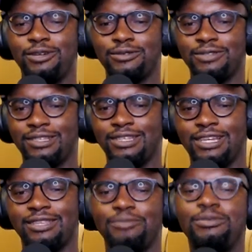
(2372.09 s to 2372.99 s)
it'll
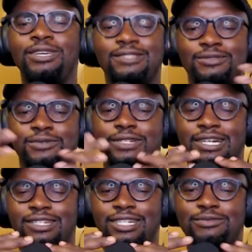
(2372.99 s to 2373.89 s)
like the pieces will
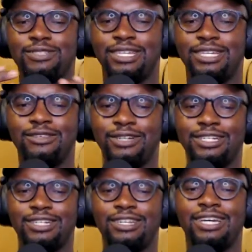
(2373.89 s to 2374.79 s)
kind of come together and
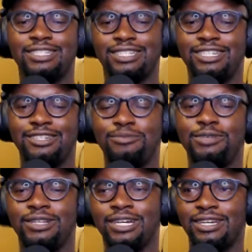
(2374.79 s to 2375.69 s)
connect, and it'll
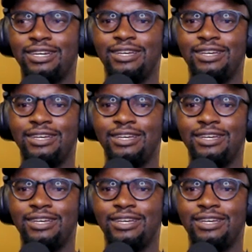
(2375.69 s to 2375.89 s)
be like,